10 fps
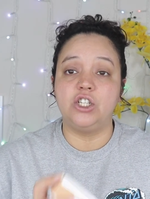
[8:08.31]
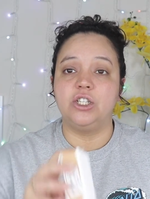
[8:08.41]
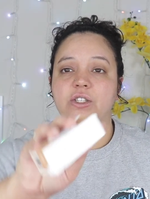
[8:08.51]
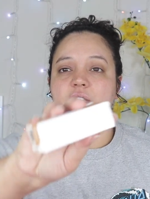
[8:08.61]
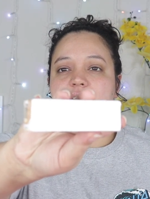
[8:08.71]

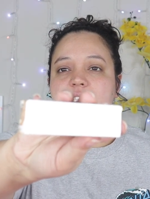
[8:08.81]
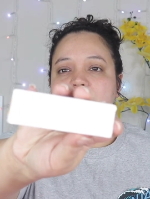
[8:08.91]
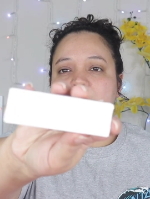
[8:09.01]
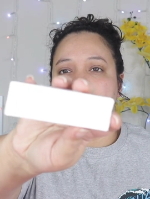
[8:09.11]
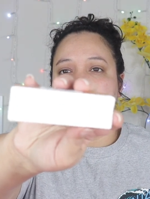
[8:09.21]
So this
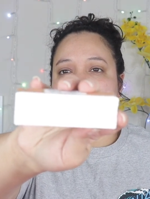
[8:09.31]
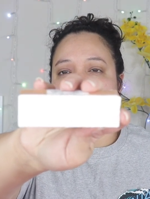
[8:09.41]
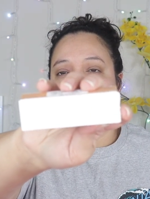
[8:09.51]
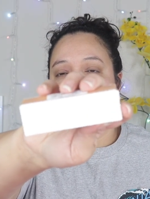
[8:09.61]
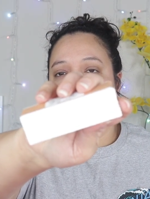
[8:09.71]
is the
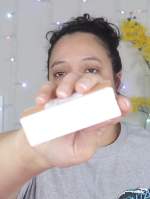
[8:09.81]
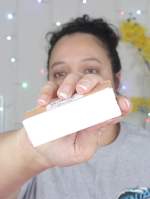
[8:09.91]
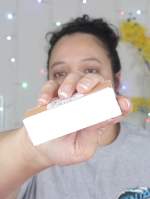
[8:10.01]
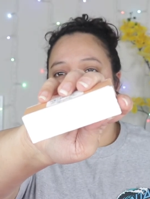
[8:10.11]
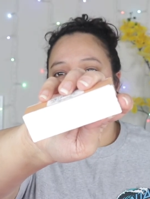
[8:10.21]
container it
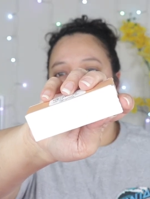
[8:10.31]
comes in.